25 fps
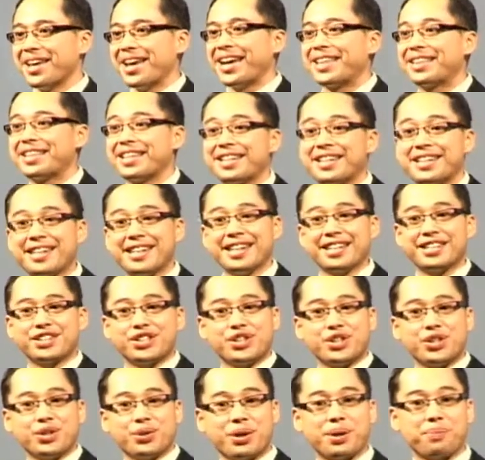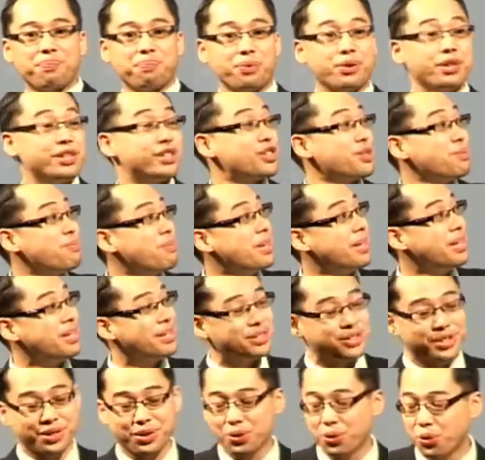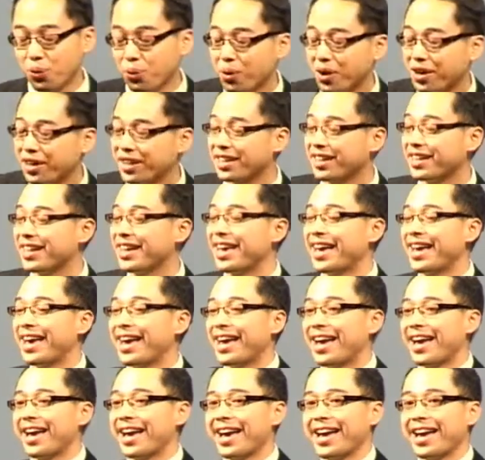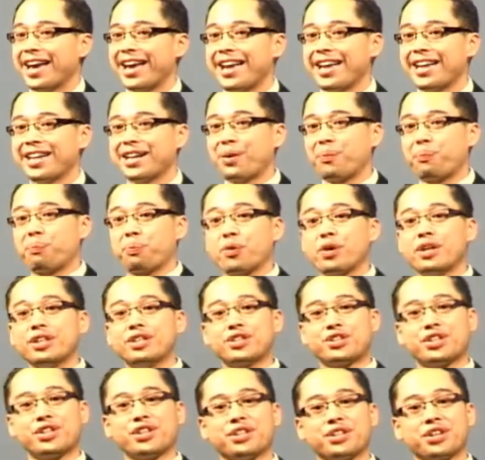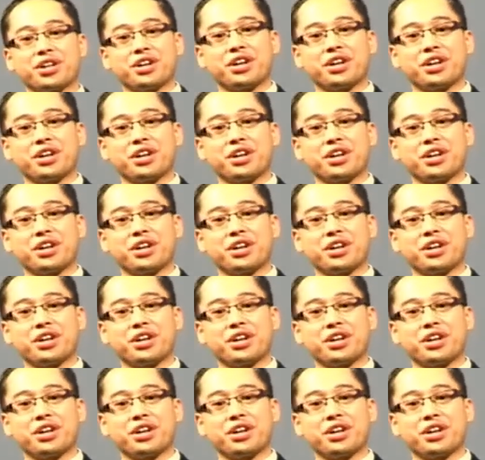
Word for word: And the next year, I preached meetings in Hawaii, and I preached in